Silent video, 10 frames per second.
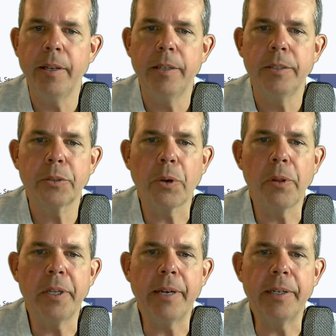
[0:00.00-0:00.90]

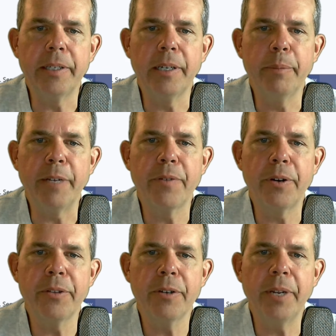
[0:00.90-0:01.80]
Scrolling down a little bit
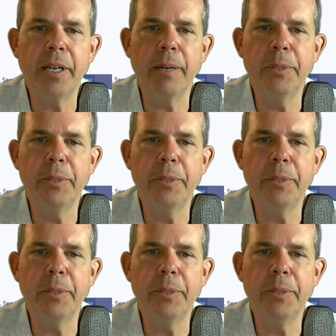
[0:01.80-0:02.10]
further, we come